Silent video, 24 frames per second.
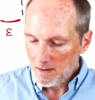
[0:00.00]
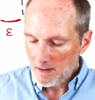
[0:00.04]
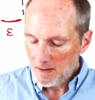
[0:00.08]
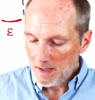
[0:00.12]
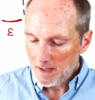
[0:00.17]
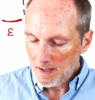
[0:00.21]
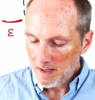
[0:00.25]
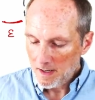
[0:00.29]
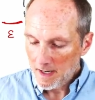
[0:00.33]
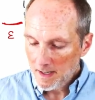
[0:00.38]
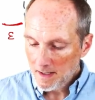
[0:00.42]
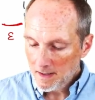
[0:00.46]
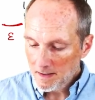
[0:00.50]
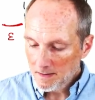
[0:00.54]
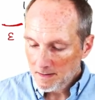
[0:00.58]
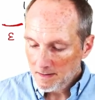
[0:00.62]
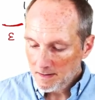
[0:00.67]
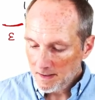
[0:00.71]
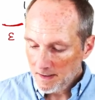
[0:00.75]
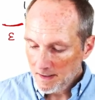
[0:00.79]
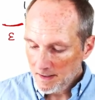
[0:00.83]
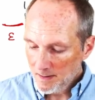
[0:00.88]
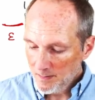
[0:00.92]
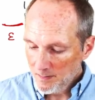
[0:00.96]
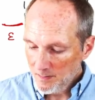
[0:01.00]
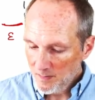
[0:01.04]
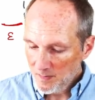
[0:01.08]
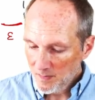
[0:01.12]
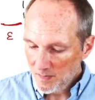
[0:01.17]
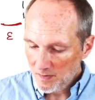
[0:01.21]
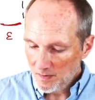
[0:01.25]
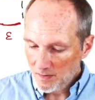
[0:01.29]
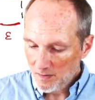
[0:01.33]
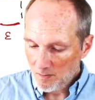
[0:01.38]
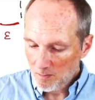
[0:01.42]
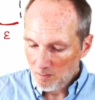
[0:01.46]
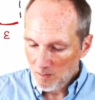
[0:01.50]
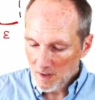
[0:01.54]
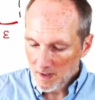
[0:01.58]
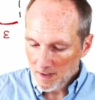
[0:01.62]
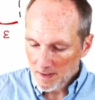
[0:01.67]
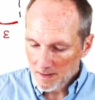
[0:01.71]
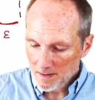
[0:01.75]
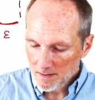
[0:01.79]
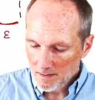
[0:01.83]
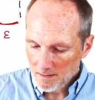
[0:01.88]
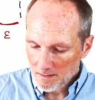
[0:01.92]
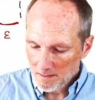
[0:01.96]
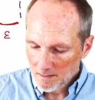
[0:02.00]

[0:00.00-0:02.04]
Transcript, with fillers: And um, the run